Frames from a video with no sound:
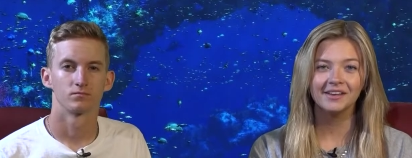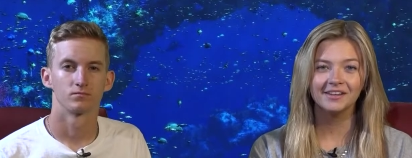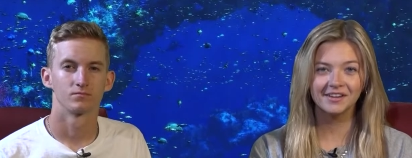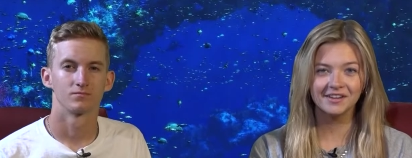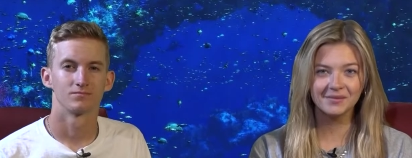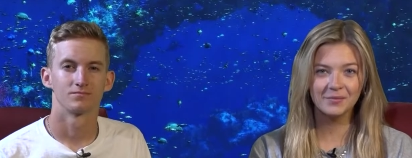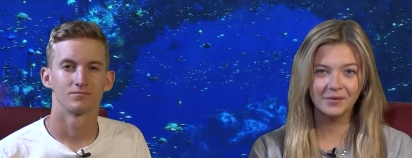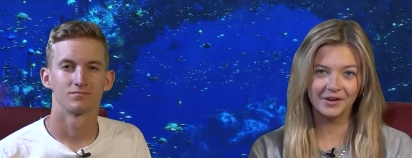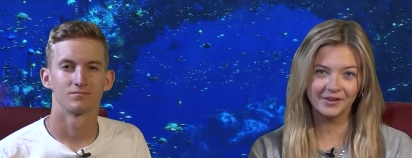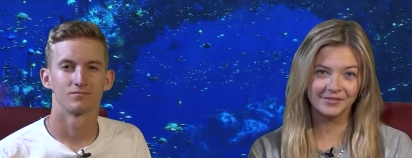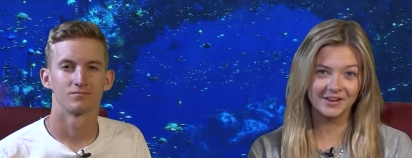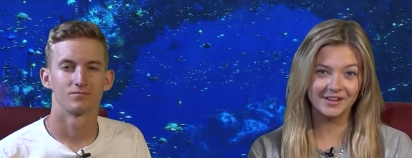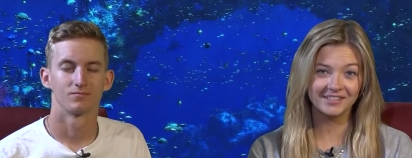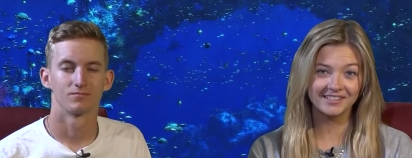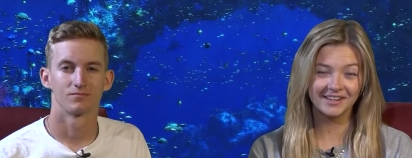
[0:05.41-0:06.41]
Speaker 1: Good morning,
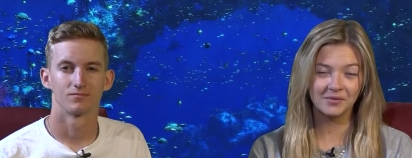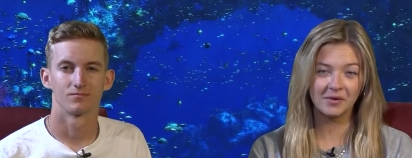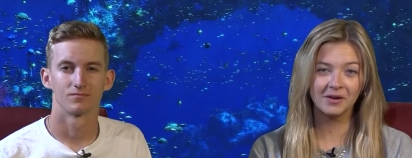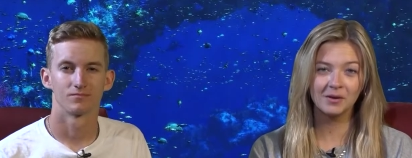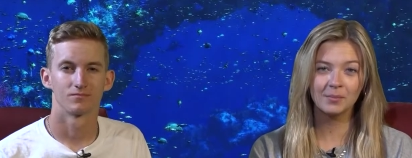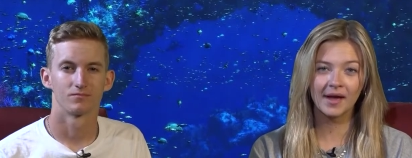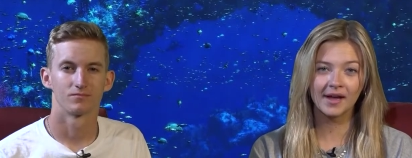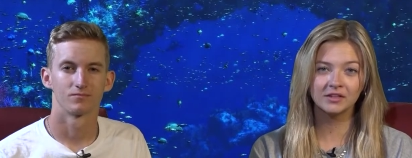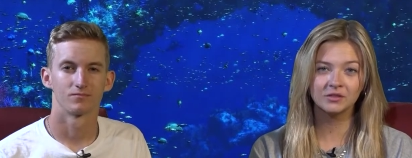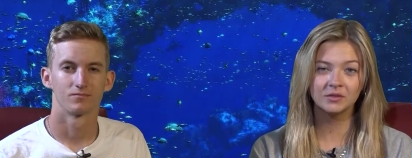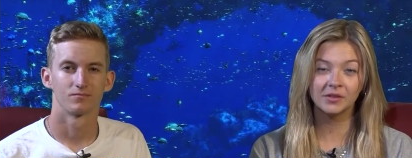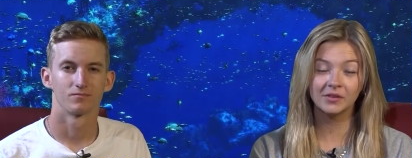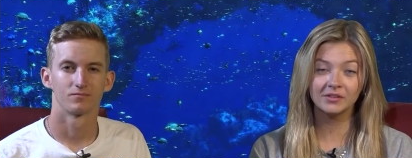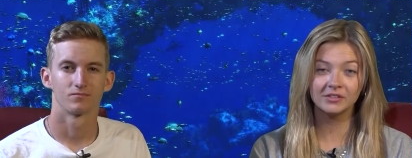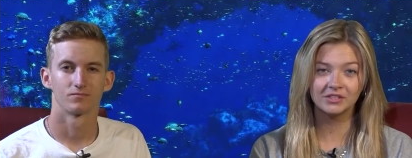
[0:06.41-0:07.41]
Ridge, and welcome back to
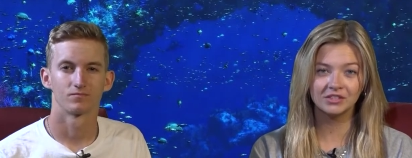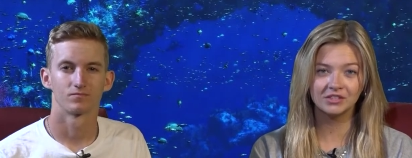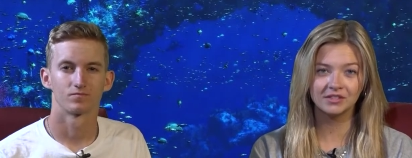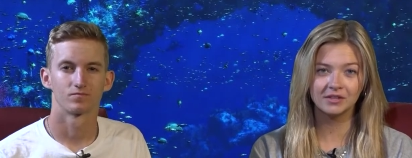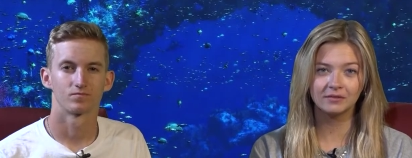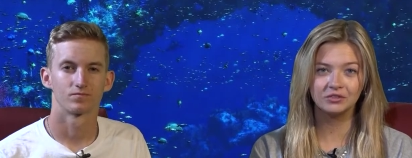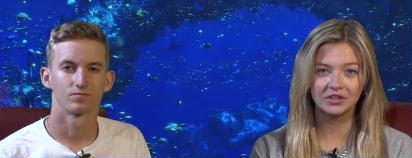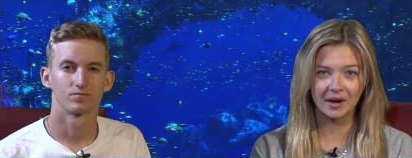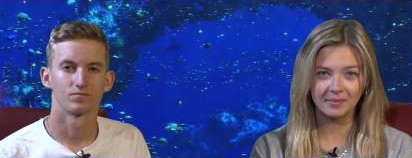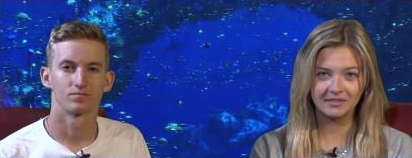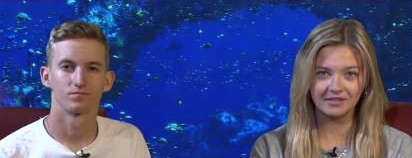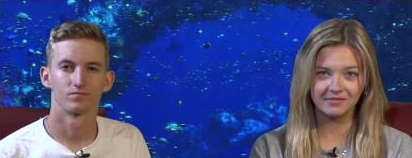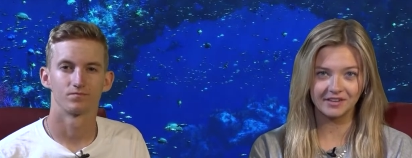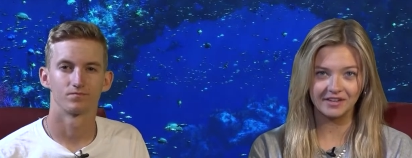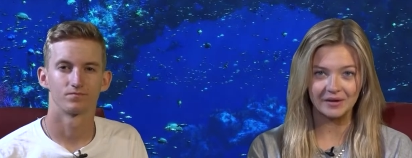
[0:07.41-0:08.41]
another edition of Tribe
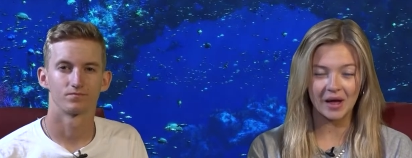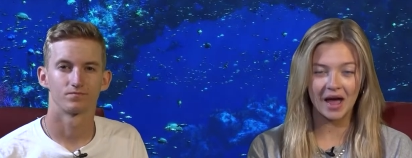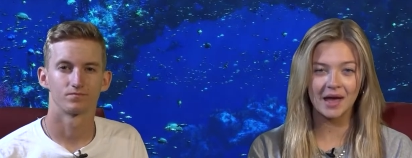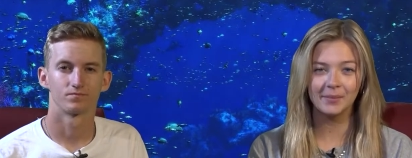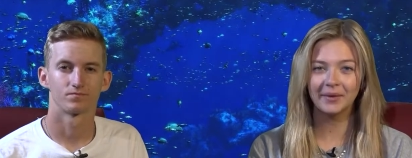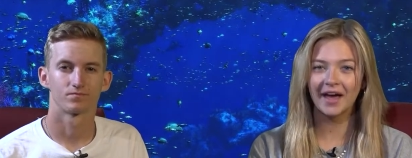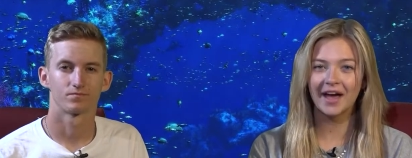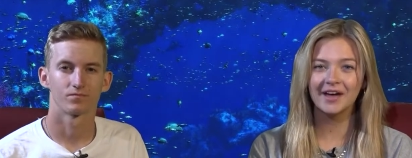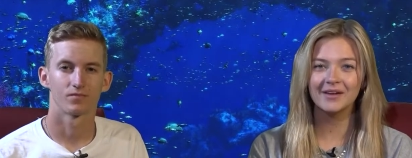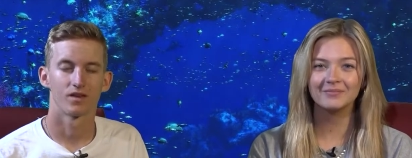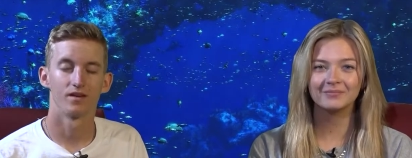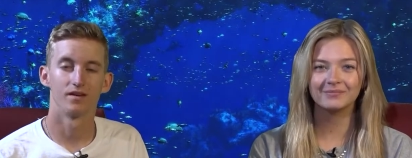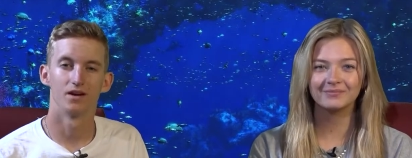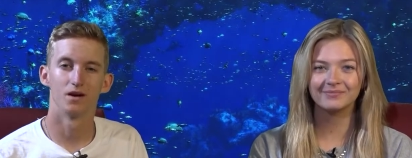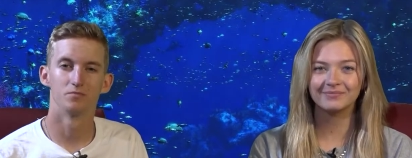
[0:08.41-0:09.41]
TV. I'm Kat.
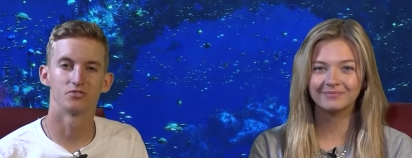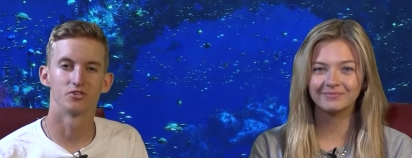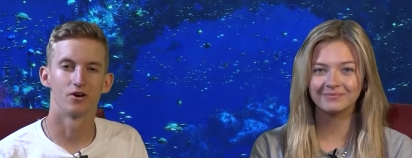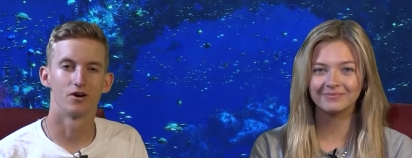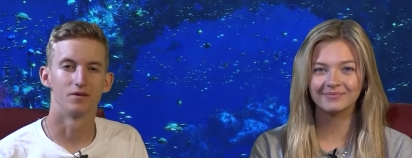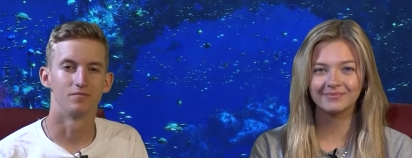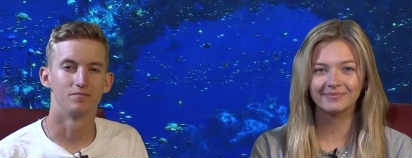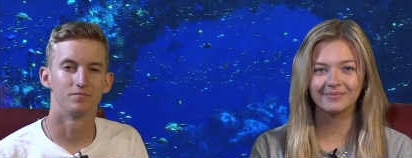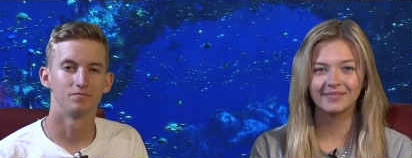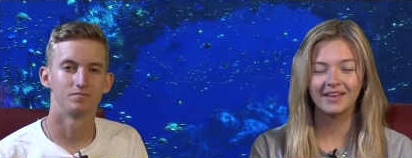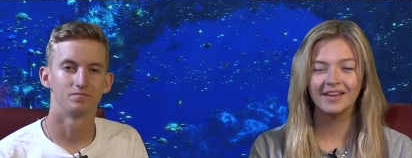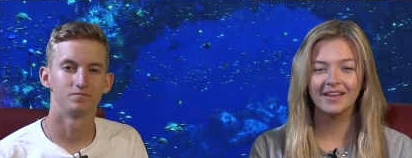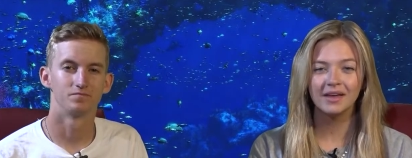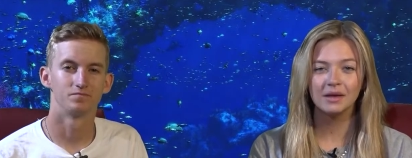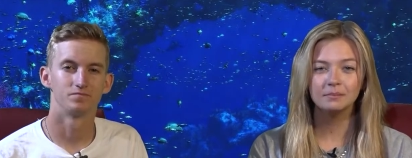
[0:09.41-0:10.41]
And I'm John.
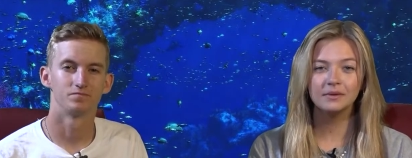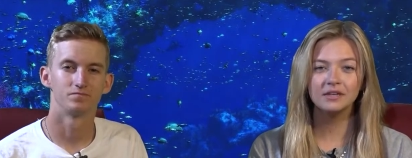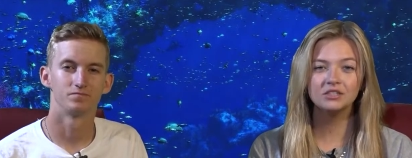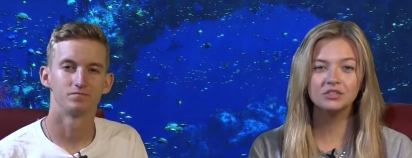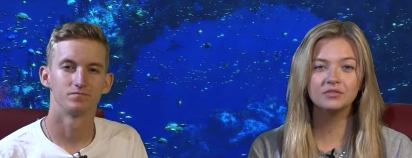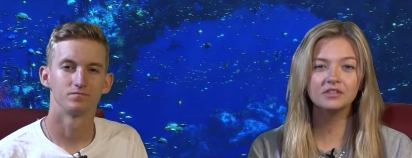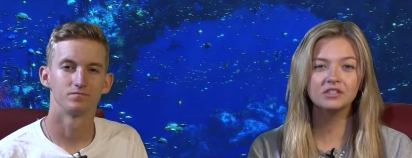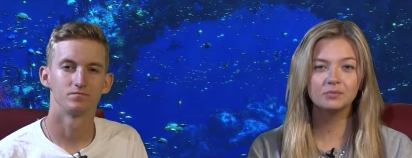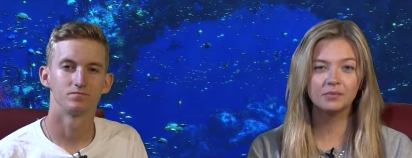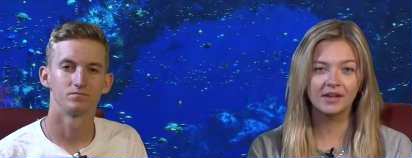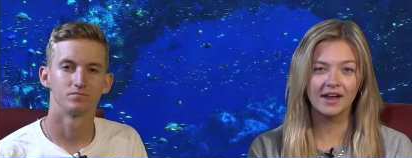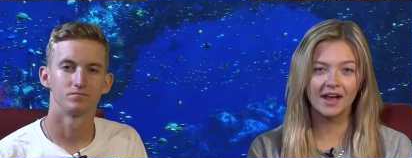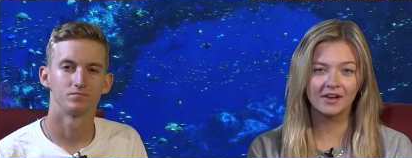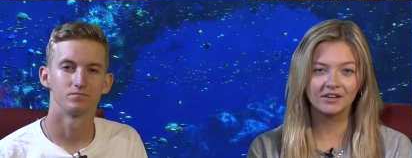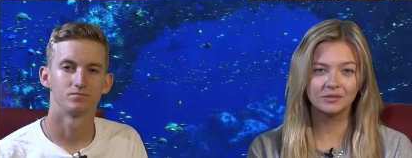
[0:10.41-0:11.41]
Peachtree Ridge
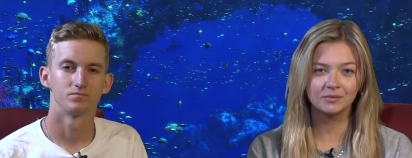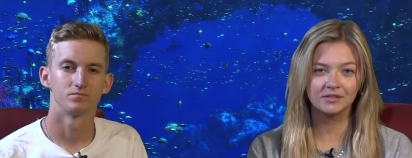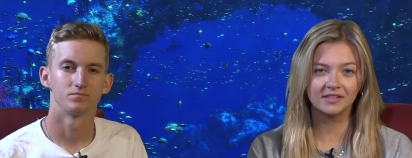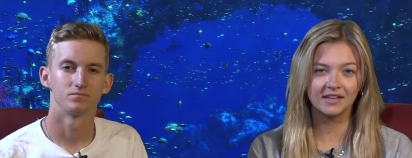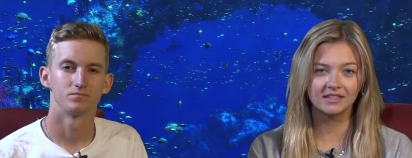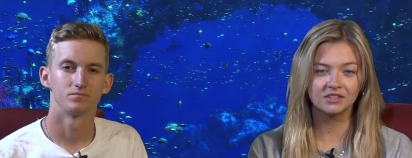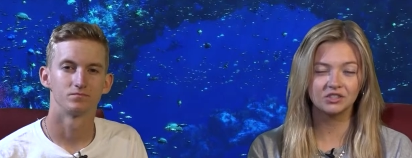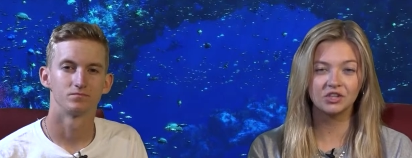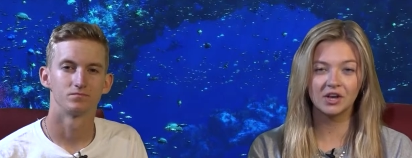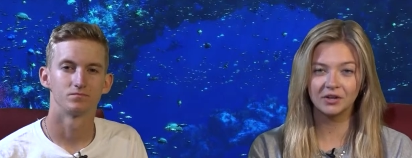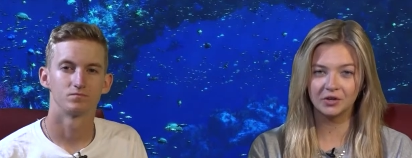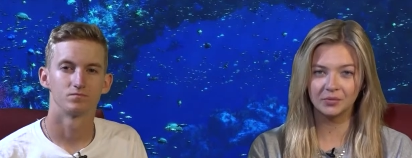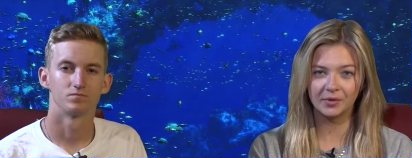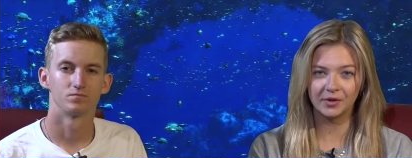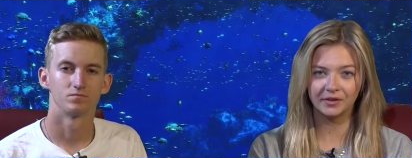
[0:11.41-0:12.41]
Playhouse presents Jungle
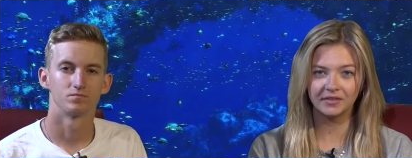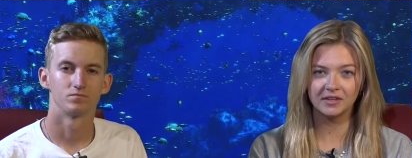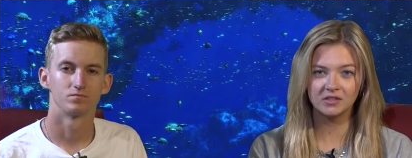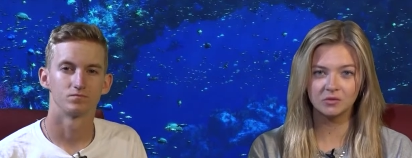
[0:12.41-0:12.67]
Book this